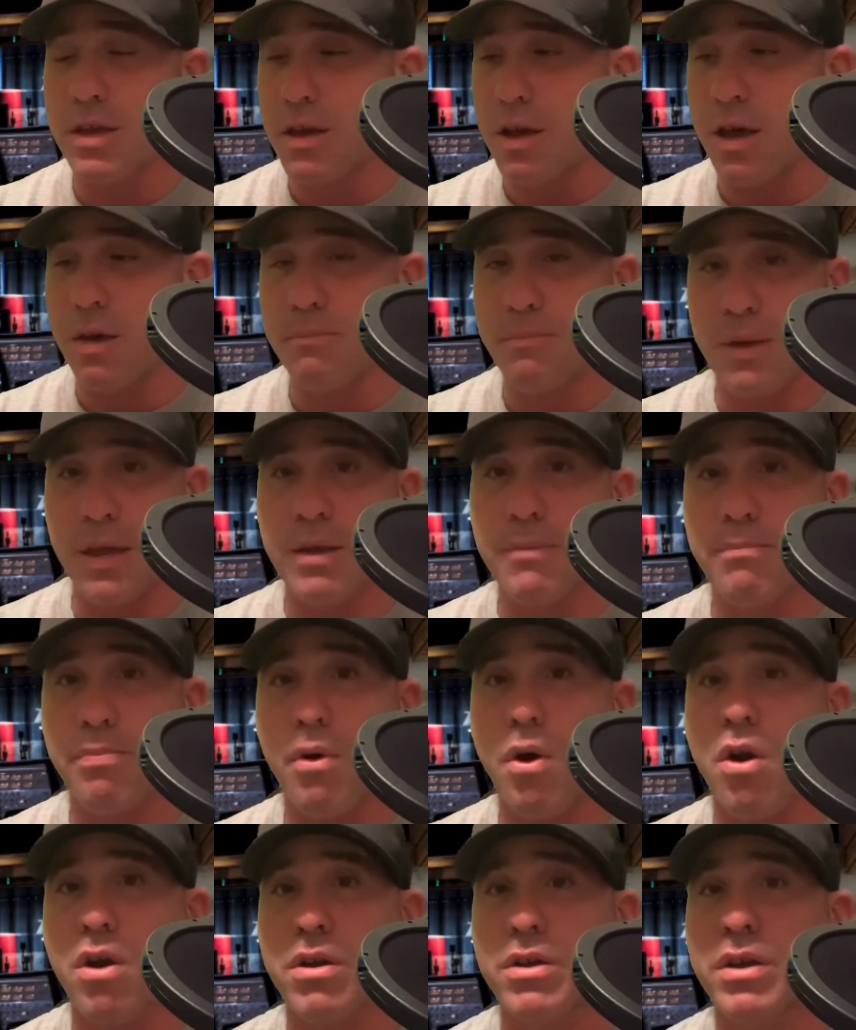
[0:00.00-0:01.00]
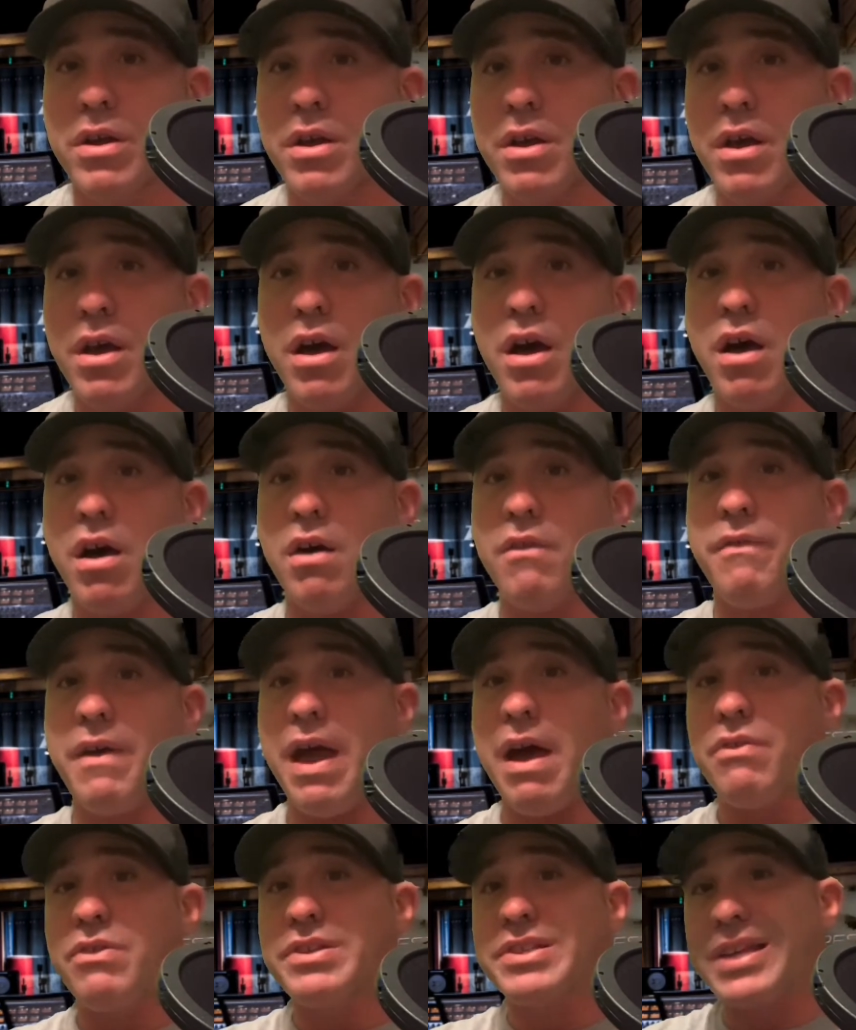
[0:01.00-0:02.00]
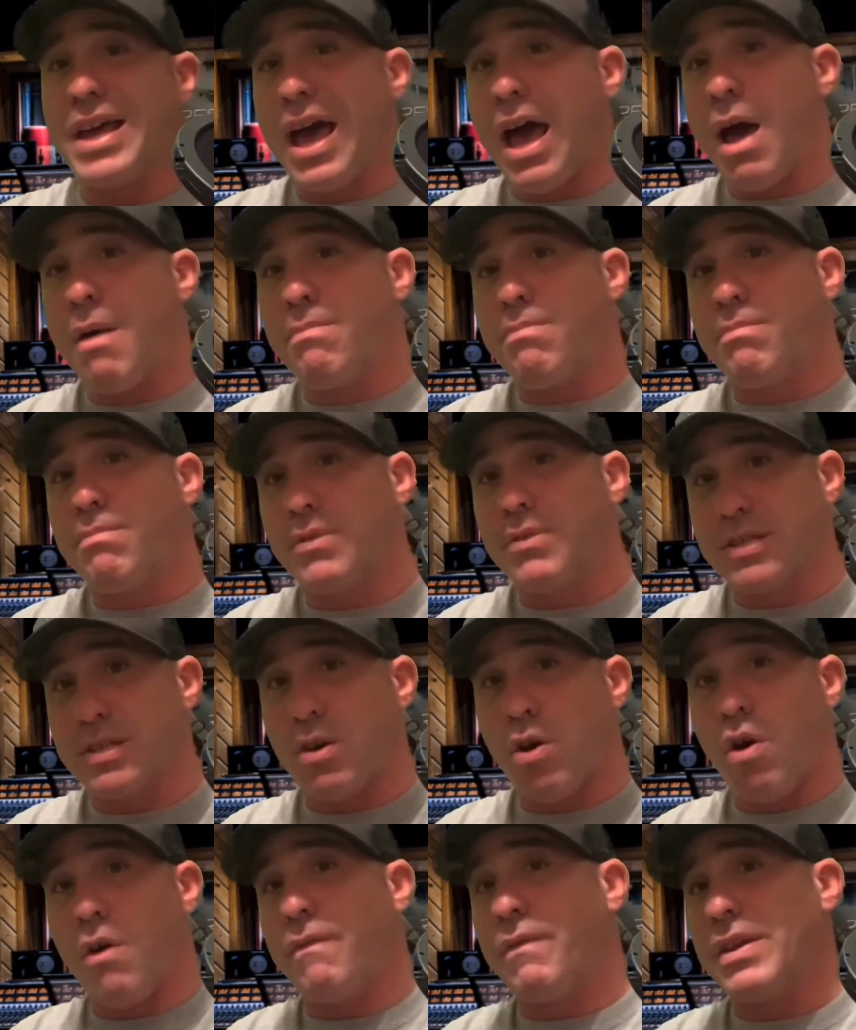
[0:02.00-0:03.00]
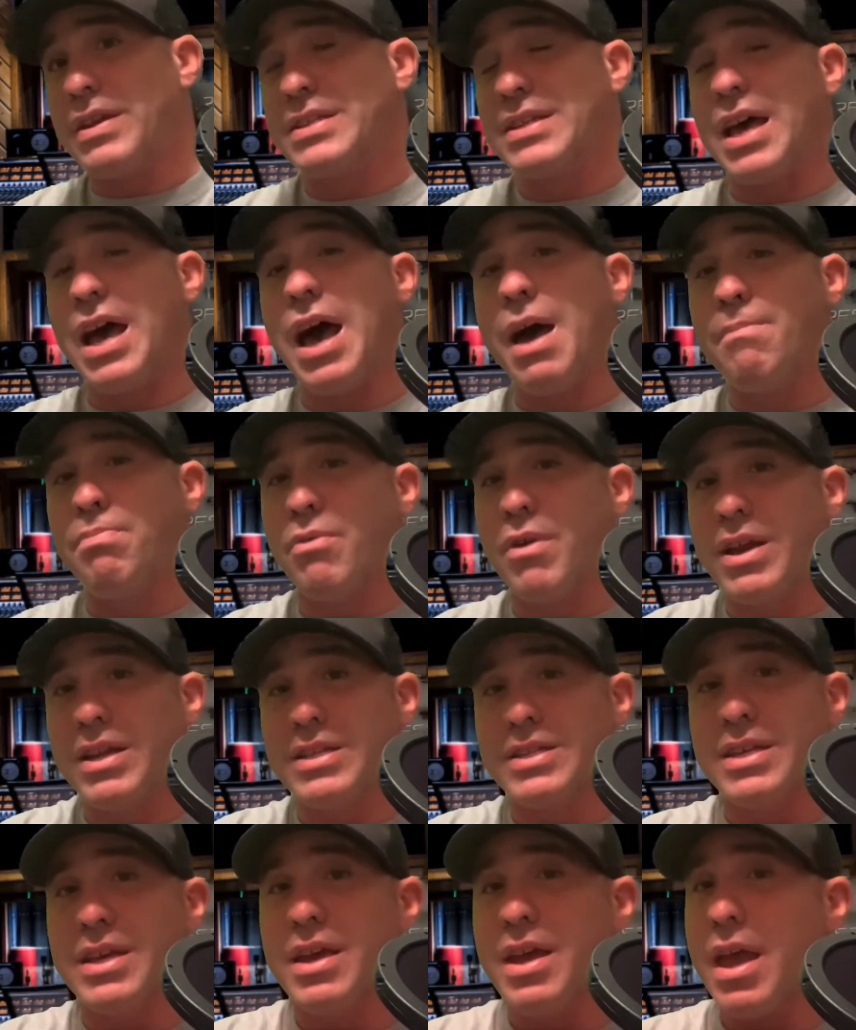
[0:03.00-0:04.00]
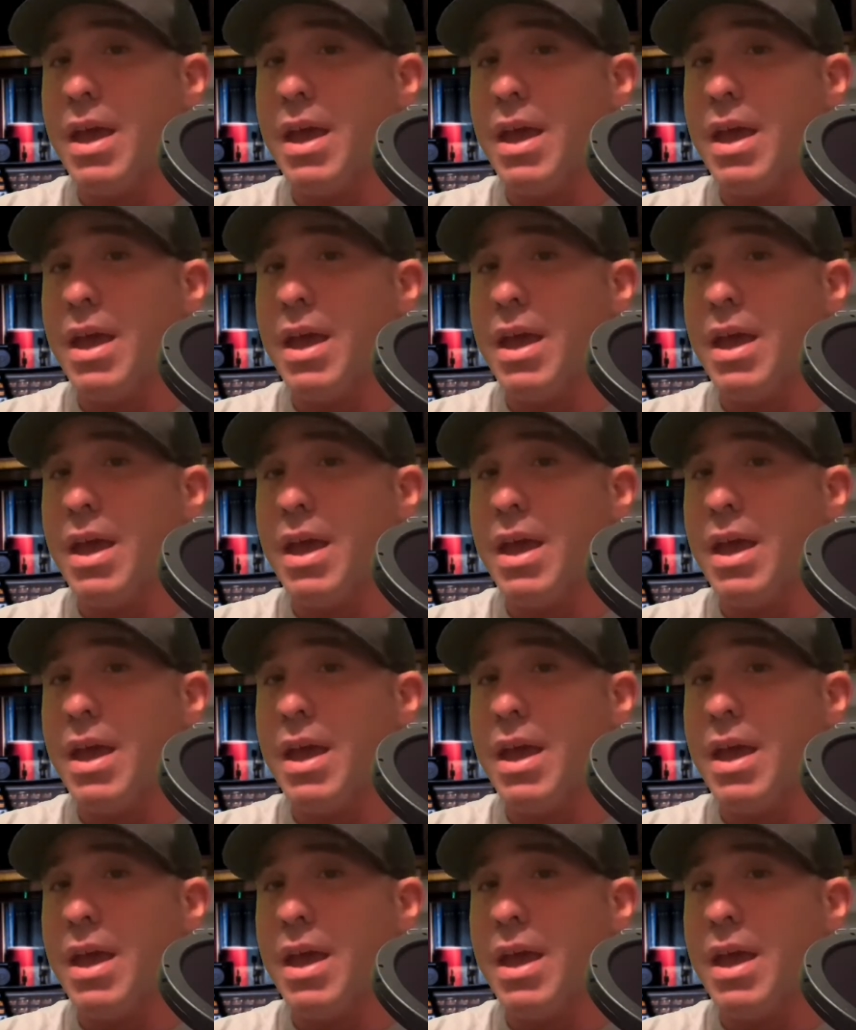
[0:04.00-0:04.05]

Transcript: a big part of how this offense operates,